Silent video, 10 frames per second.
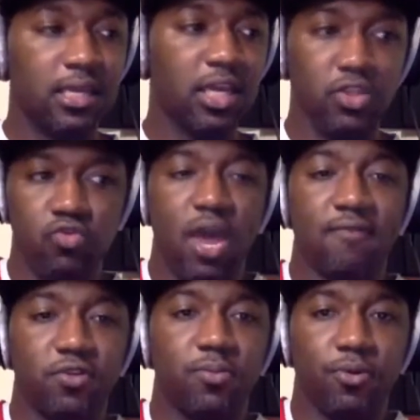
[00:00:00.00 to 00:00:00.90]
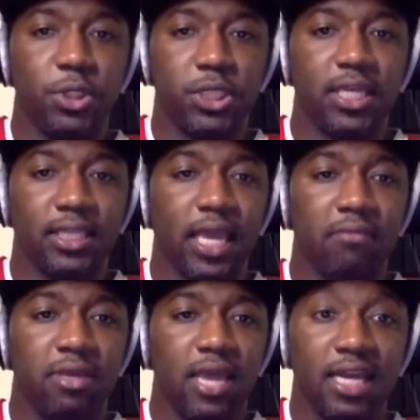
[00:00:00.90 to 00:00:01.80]
And you have to appreciate that.
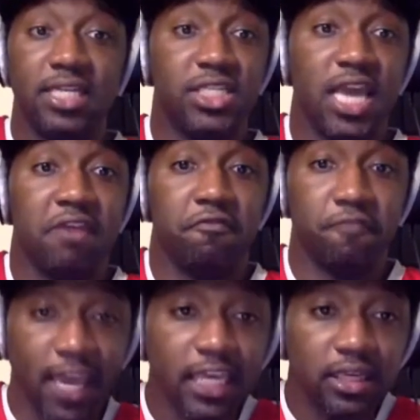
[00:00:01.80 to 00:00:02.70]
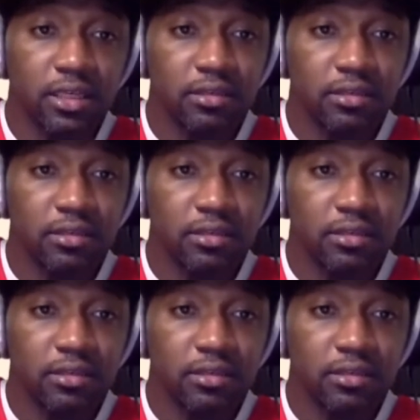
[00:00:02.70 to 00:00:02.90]
At least he ain't fake.